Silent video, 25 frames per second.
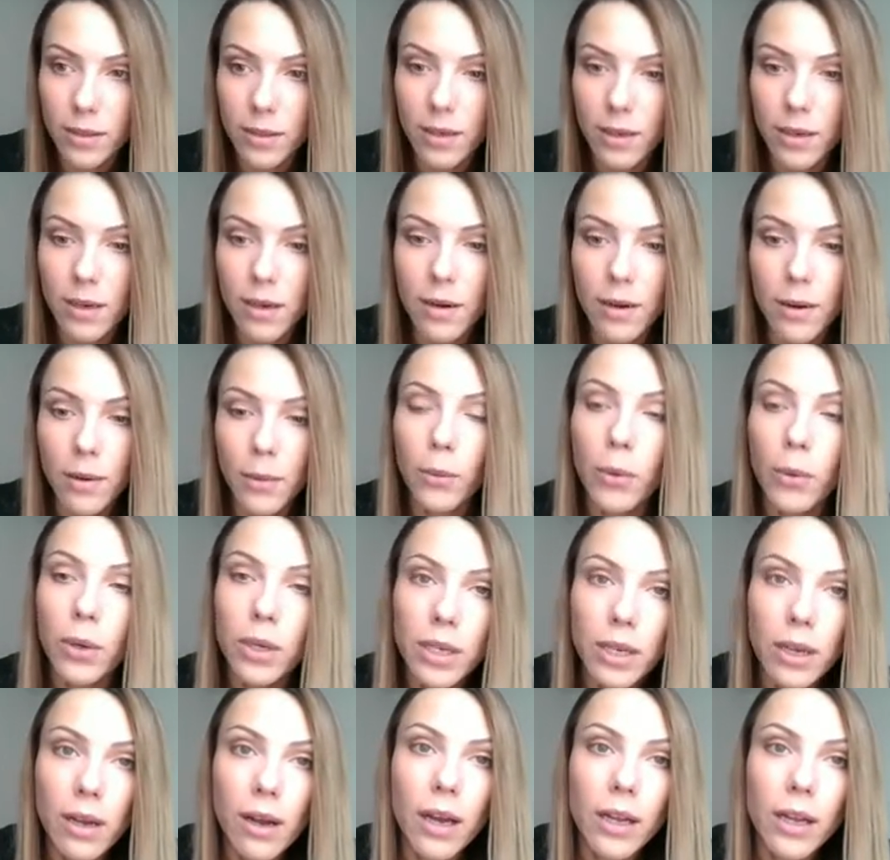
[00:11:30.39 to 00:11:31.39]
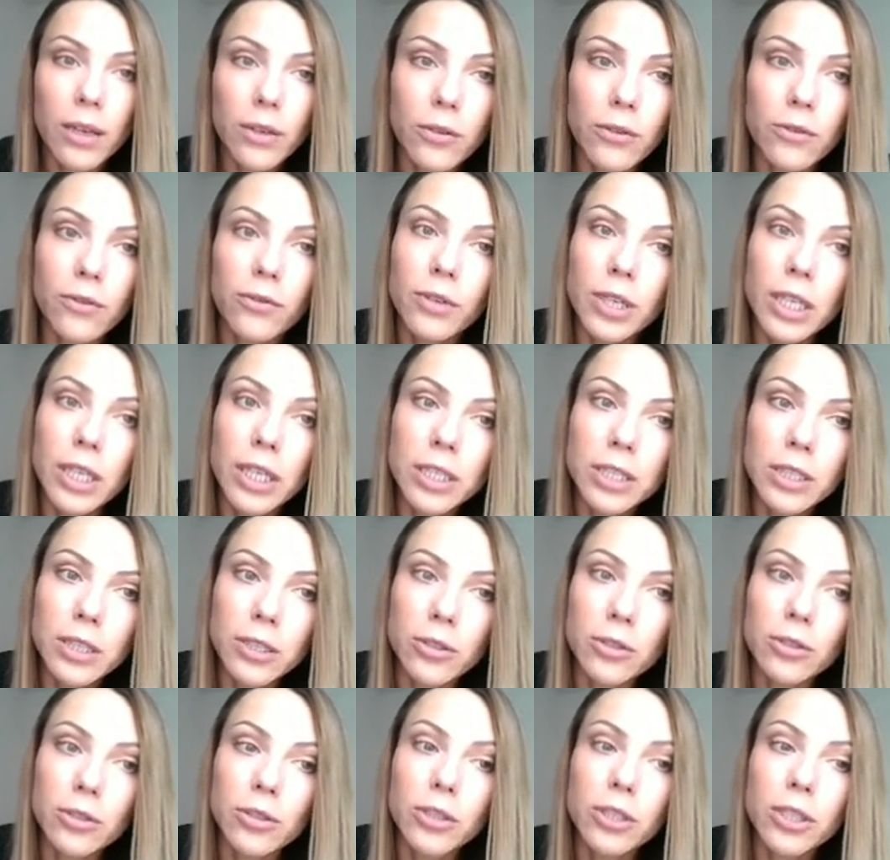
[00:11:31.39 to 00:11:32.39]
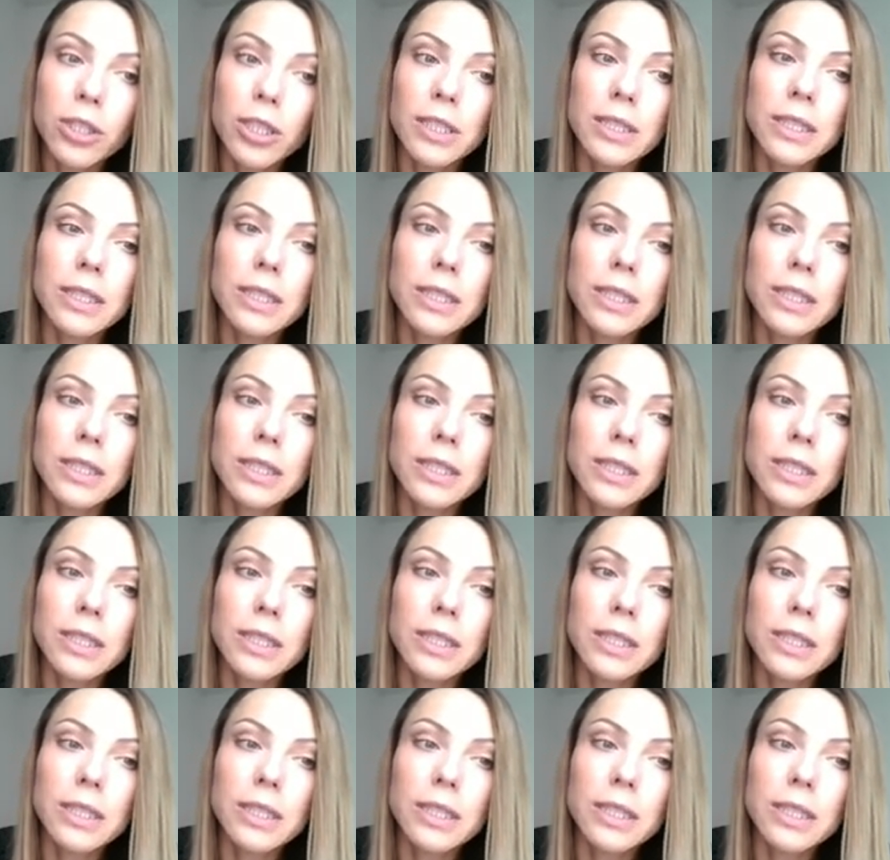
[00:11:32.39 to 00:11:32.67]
what kind of research is